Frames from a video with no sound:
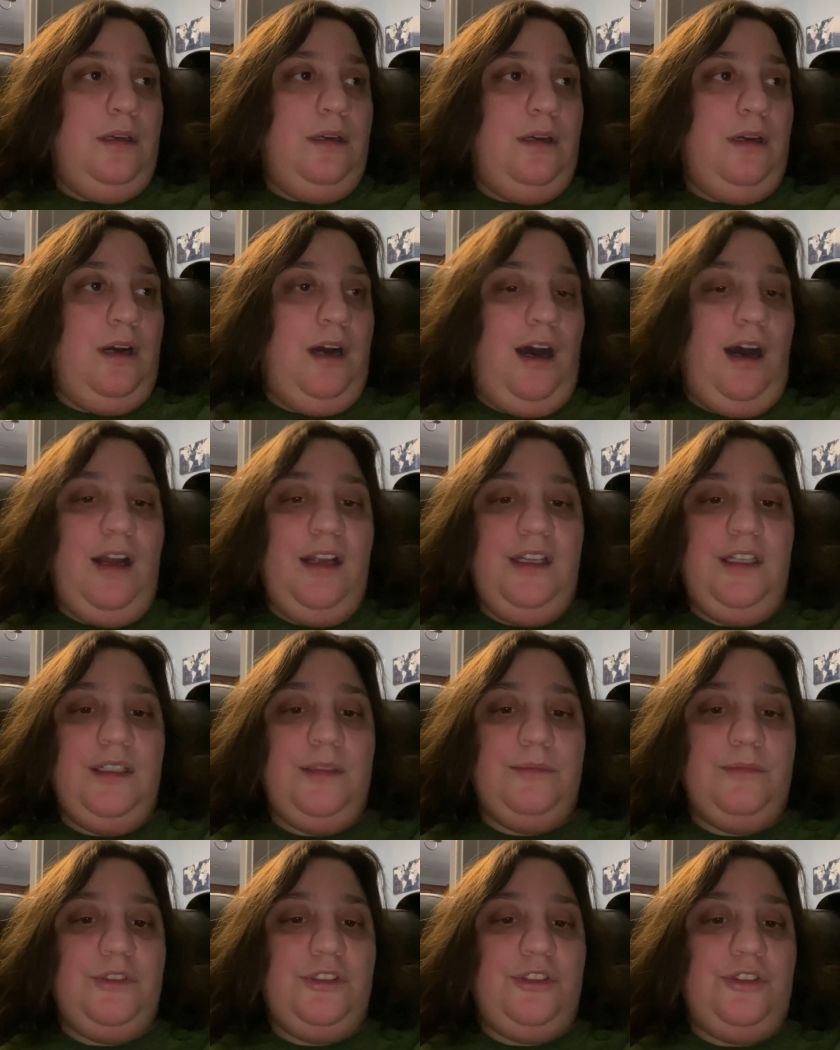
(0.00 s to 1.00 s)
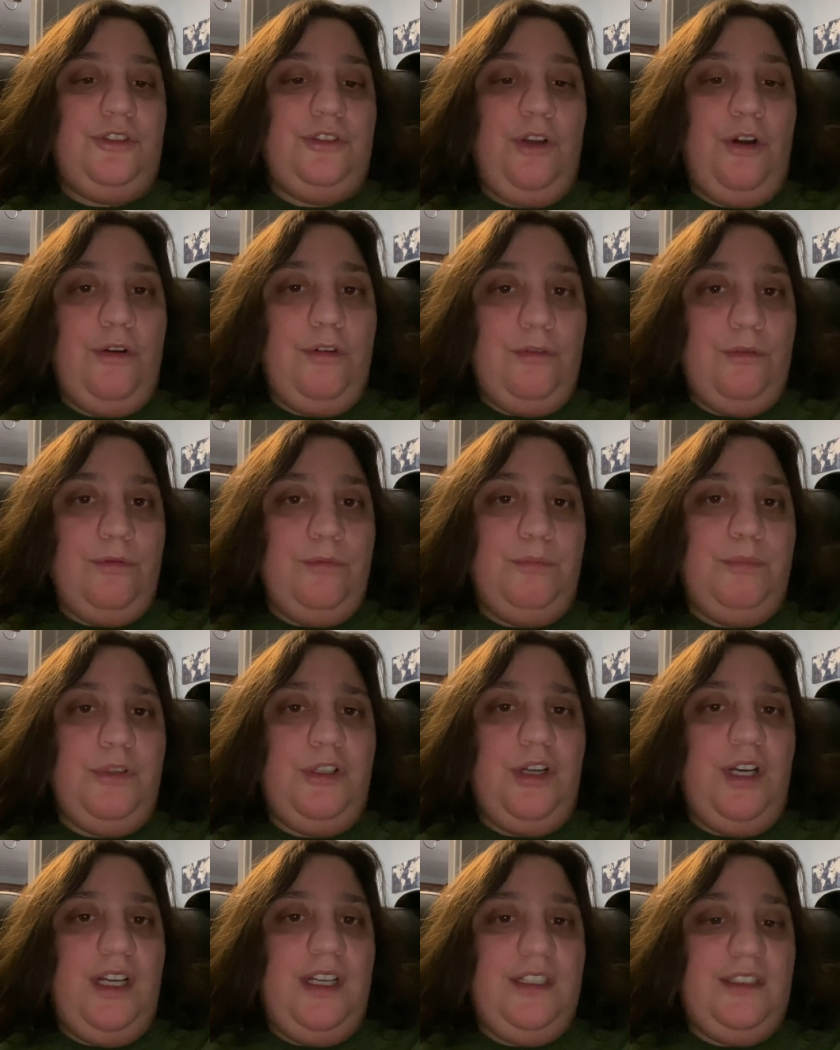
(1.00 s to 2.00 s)
I am so
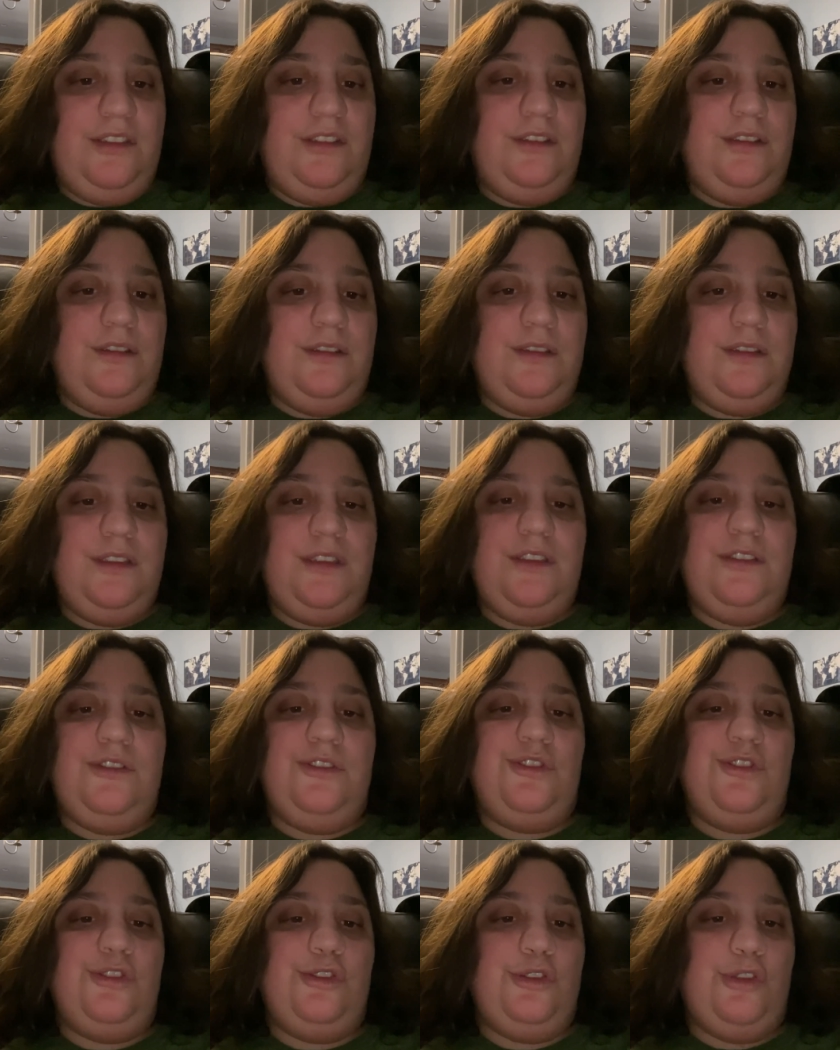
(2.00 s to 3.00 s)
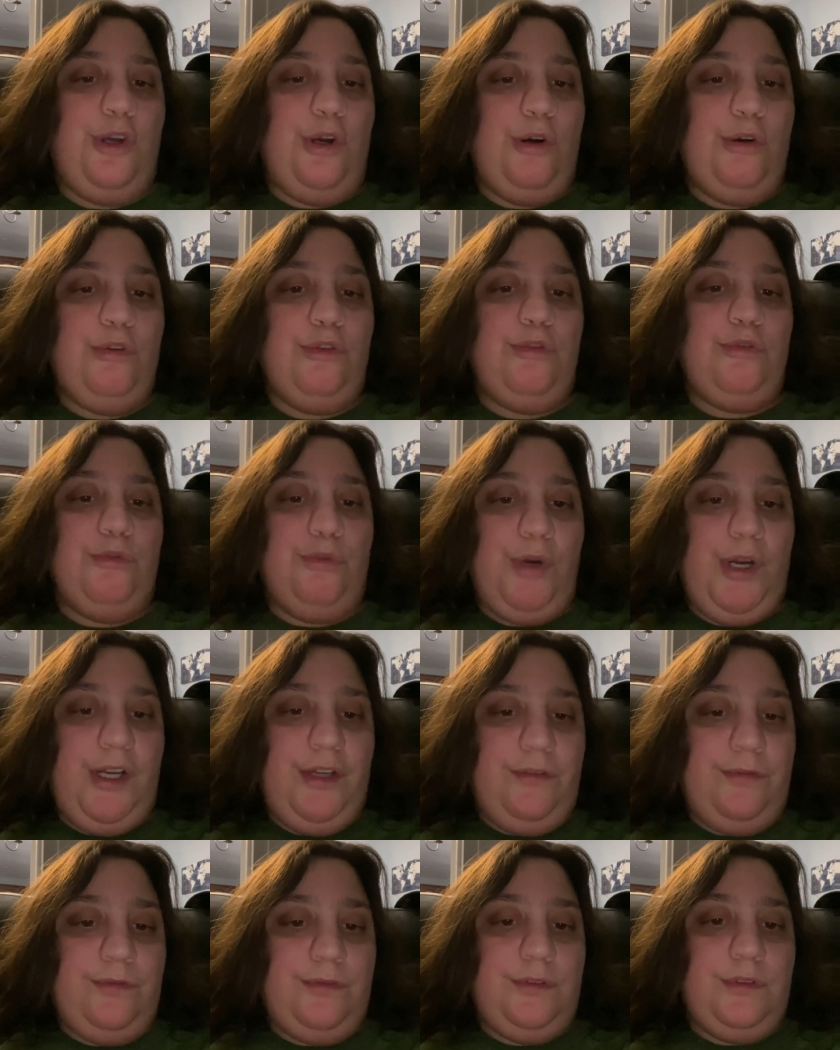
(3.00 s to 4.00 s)
blessed and so
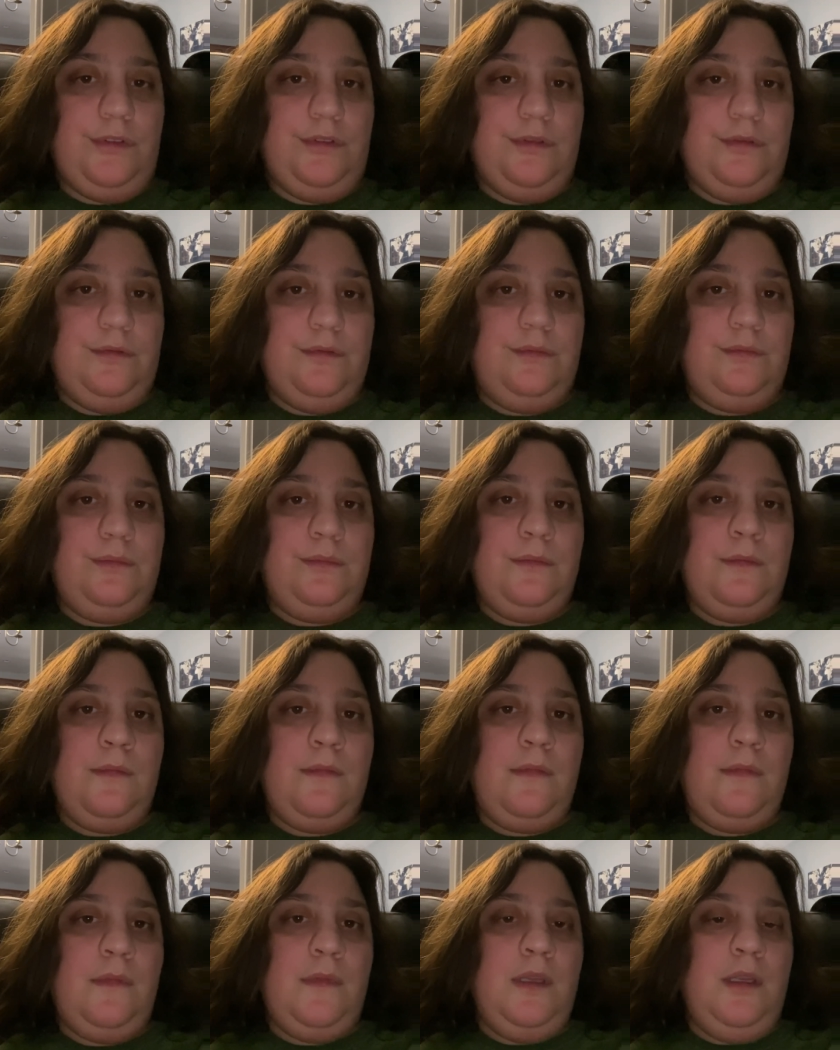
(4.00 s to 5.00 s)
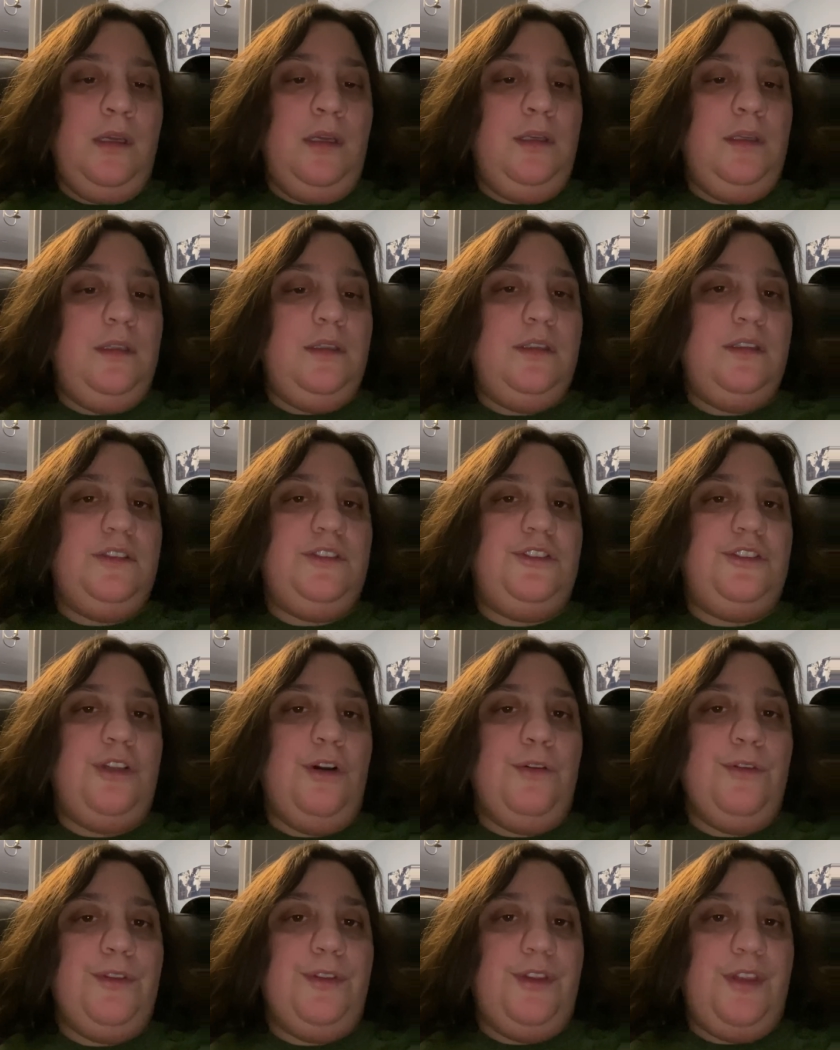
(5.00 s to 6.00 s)
grateful and
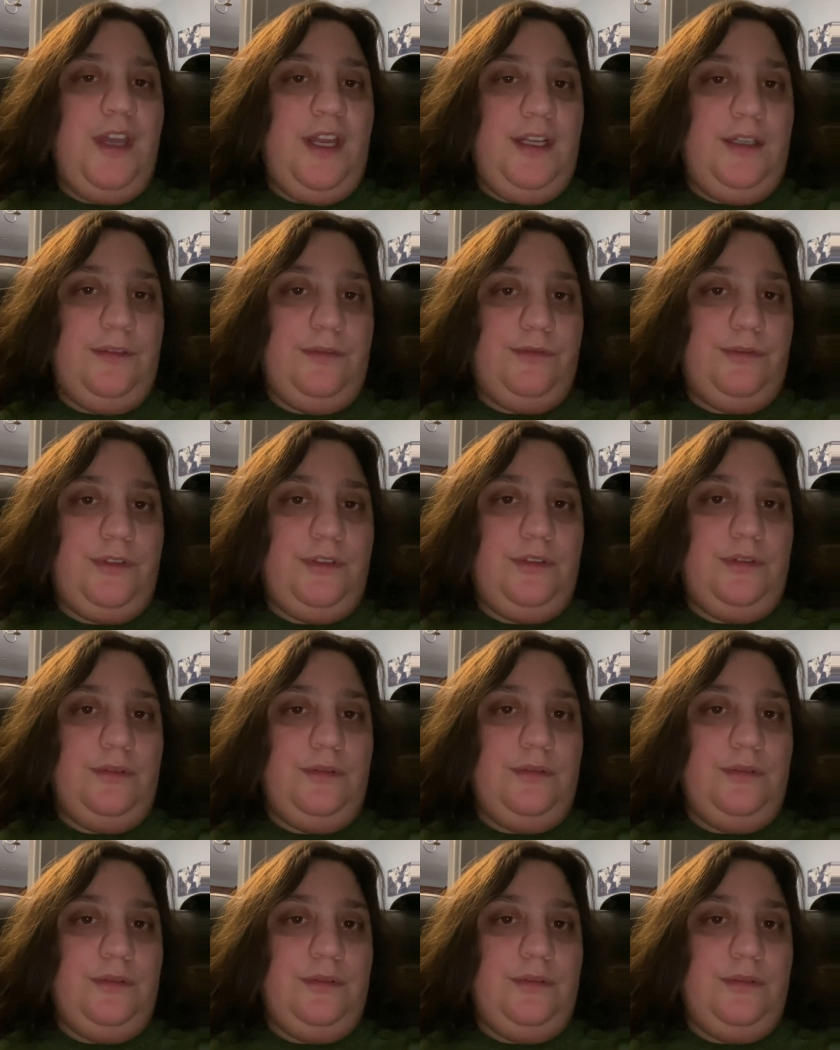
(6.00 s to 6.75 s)
so thankful